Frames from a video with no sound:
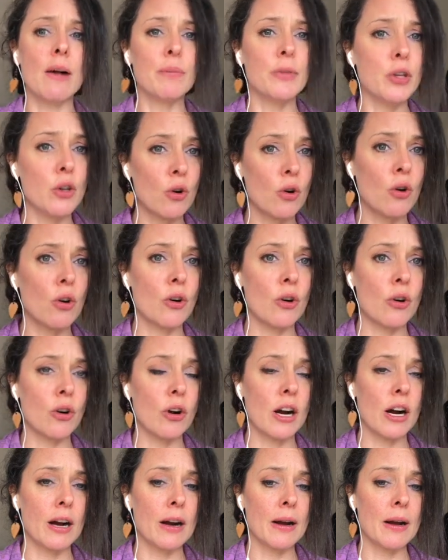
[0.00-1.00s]
your
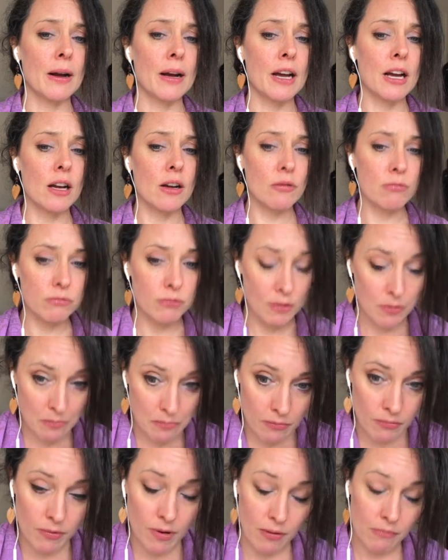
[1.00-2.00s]

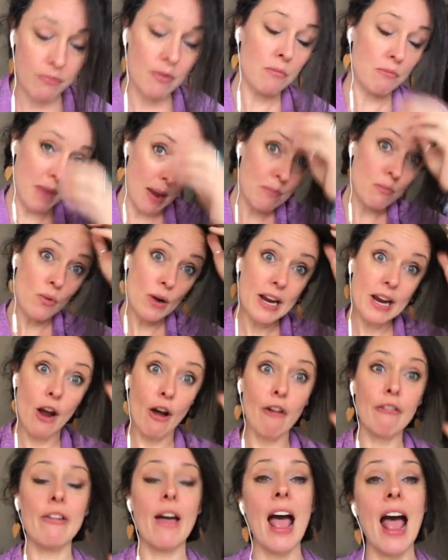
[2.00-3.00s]
memory
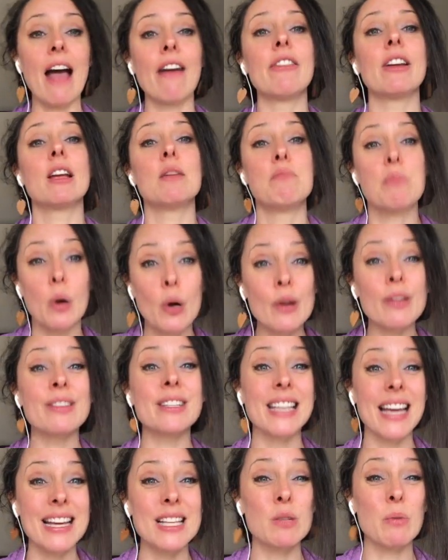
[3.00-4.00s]
of having
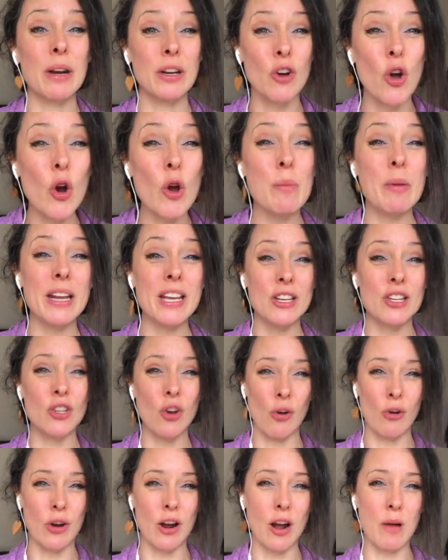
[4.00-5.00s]
birthdays where nobody
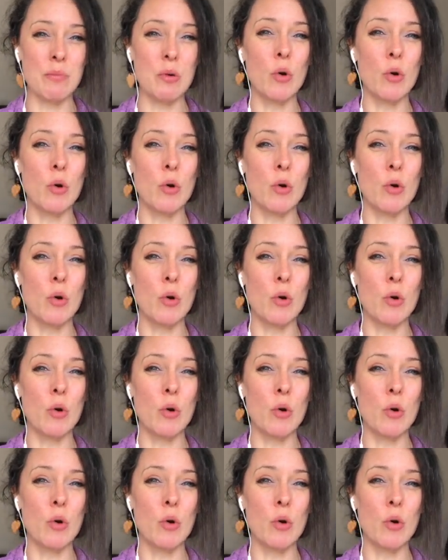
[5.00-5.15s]
showed up